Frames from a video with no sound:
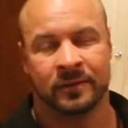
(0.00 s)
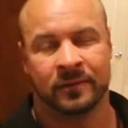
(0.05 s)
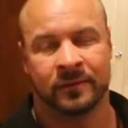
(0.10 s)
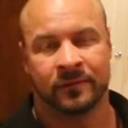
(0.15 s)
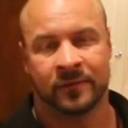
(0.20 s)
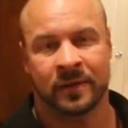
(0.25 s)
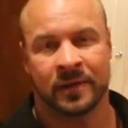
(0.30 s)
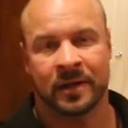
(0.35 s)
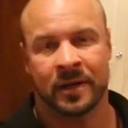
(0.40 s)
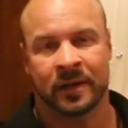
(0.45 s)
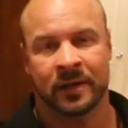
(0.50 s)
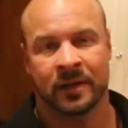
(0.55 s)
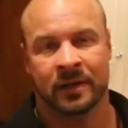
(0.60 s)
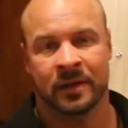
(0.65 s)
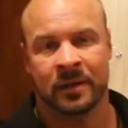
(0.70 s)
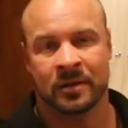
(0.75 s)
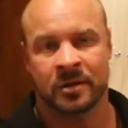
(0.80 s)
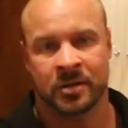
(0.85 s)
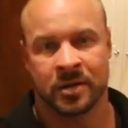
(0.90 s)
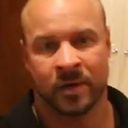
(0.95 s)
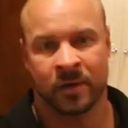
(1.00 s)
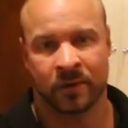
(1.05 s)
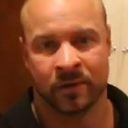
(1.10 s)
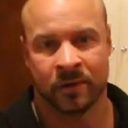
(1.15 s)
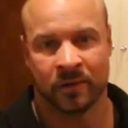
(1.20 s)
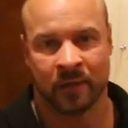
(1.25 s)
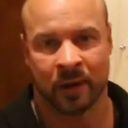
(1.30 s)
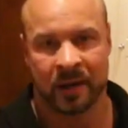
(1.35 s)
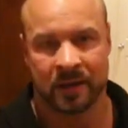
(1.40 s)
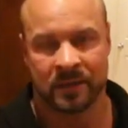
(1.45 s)
felt like I needed to share with
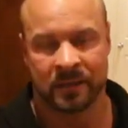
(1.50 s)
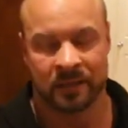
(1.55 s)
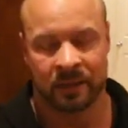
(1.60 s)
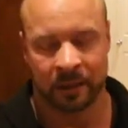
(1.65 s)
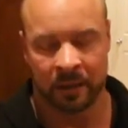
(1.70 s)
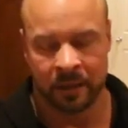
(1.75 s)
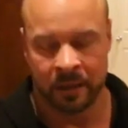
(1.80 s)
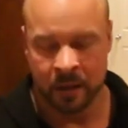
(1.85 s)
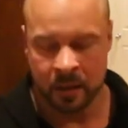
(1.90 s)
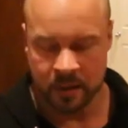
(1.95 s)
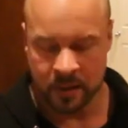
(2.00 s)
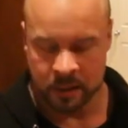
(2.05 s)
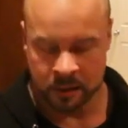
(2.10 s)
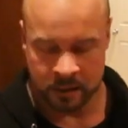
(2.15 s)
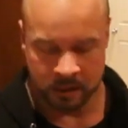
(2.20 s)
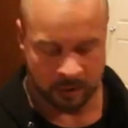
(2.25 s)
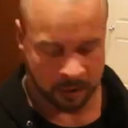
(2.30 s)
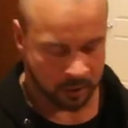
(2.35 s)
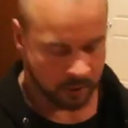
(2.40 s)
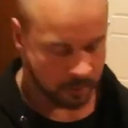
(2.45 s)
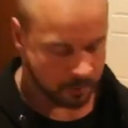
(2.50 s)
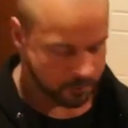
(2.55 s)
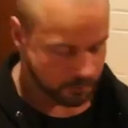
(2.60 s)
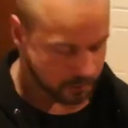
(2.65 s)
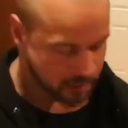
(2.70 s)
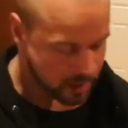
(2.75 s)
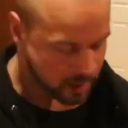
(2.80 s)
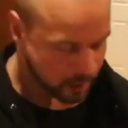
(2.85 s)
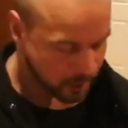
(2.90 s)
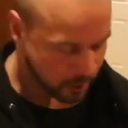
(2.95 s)
you guys today so
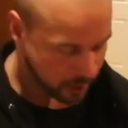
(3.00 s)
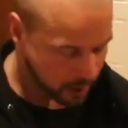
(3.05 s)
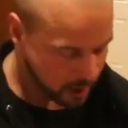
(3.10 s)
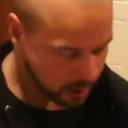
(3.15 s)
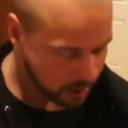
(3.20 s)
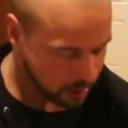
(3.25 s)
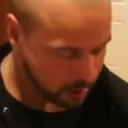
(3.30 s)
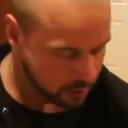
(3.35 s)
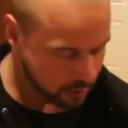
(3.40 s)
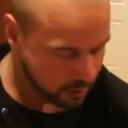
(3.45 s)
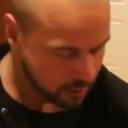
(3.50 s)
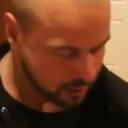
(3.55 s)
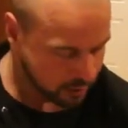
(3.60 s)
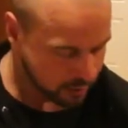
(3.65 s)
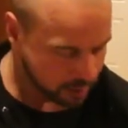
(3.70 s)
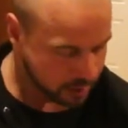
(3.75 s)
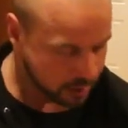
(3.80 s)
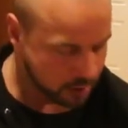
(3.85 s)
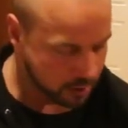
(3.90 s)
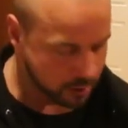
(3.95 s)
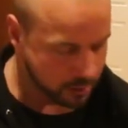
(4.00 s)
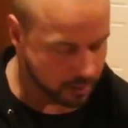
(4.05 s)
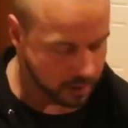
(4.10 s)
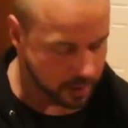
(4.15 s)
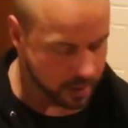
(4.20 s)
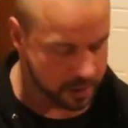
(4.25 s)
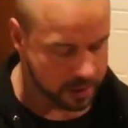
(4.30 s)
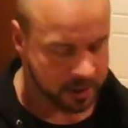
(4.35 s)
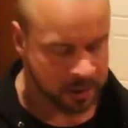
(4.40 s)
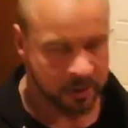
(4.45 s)
thank you so
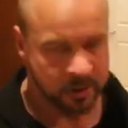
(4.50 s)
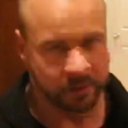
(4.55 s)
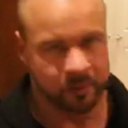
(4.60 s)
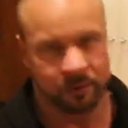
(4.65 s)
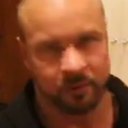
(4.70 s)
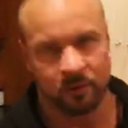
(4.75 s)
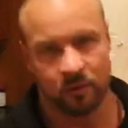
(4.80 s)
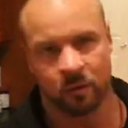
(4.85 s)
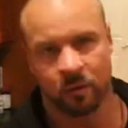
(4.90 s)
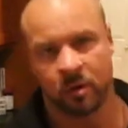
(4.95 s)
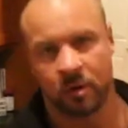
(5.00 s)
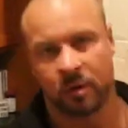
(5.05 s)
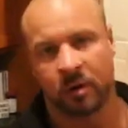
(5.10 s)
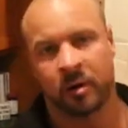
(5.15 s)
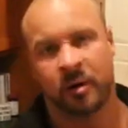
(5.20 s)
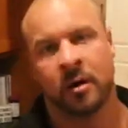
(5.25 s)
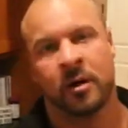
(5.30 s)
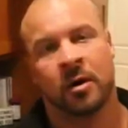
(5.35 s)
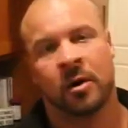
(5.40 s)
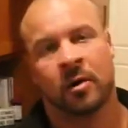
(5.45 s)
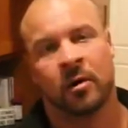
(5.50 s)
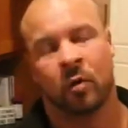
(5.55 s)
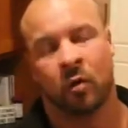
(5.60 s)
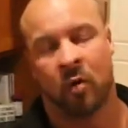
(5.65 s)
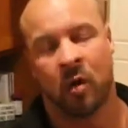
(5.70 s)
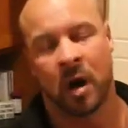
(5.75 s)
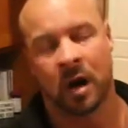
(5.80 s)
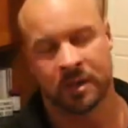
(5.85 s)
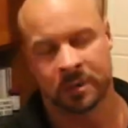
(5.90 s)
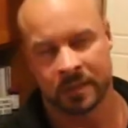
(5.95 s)
much for
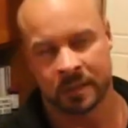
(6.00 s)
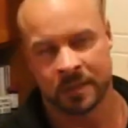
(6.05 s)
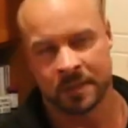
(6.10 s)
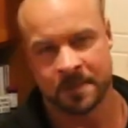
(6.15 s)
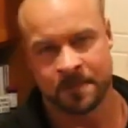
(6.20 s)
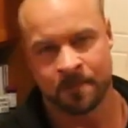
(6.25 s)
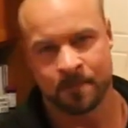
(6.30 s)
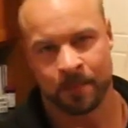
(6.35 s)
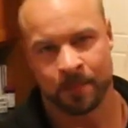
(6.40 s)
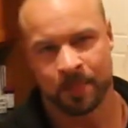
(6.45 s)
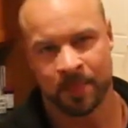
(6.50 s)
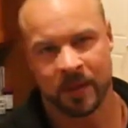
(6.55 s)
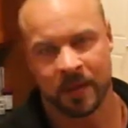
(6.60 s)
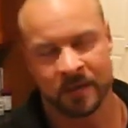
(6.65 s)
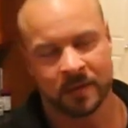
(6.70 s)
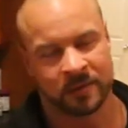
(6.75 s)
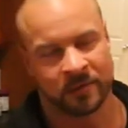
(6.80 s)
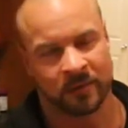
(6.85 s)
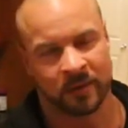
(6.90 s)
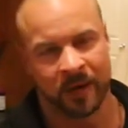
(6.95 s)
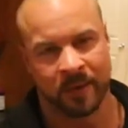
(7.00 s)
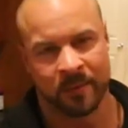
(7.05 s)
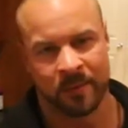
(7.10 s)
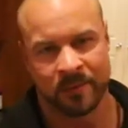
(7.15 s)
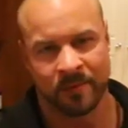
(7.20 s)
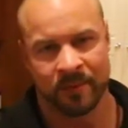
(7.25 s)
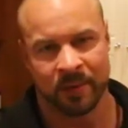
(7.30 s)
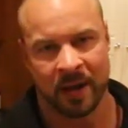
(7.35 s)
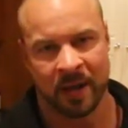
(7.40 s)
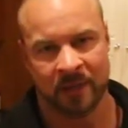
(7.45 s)
watching thanks for
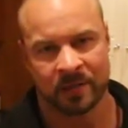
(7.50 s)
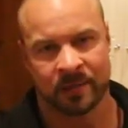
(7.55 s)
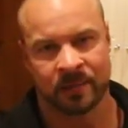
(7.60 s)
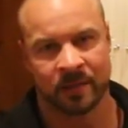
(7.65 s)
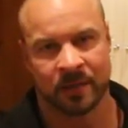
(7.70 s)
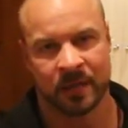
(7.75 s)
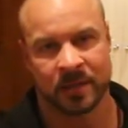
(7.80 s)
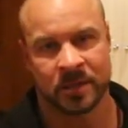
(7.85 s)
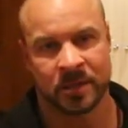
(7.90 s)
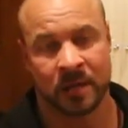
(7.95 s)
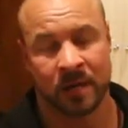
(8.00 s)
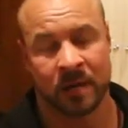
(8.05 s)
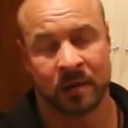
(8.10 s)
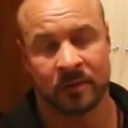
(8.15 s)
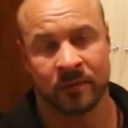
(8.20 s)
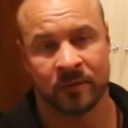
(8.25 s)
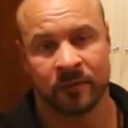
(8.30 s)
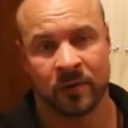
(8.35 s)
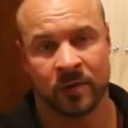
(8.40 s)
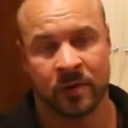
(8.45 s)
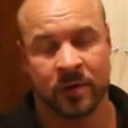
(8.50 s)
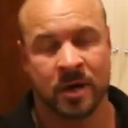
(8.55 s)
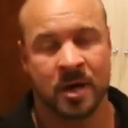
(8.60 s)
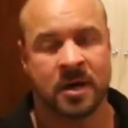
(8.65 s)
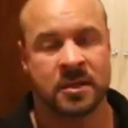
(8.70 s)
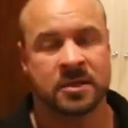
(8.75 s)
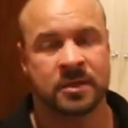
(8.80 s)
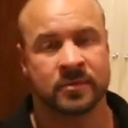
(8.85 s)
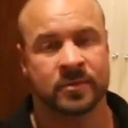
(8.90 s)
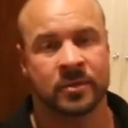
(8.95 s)
coming back to my channel if you're
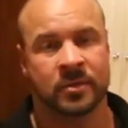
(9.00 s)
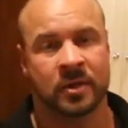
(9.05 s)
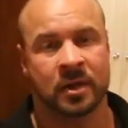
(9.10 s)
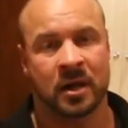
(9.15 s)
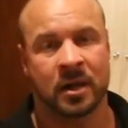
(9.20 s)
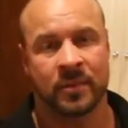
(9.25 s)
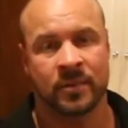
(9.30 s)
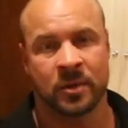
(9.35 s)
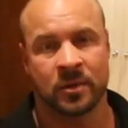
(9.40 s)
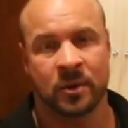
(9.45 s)
not subscribed and